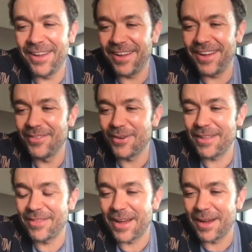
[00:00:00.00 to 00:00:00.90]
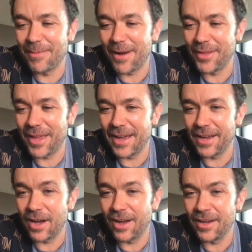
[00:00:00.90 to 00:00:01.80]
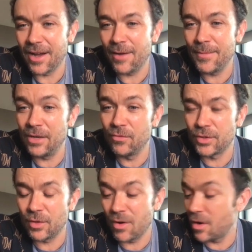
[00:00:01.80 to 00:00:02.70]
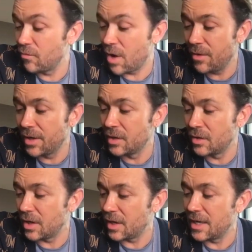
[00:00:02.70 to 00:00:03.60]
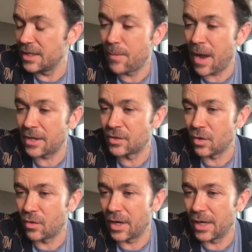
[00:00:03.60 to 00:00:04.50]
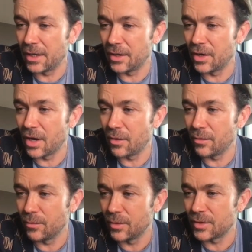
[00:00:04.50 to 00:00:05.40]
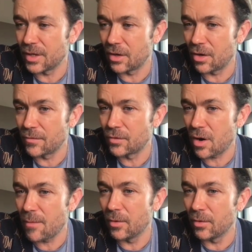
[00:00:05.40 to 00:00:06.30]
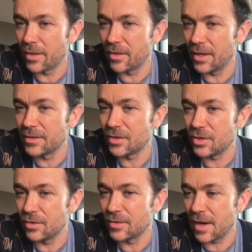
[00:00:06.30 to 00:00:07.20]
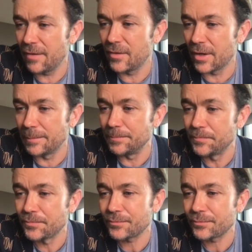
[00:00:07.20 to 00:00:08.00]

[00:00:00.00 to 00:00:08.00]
I read that about the AI. I mean, so Rowan, in his backstory, was in a lot of trouble, and the Institute saved him.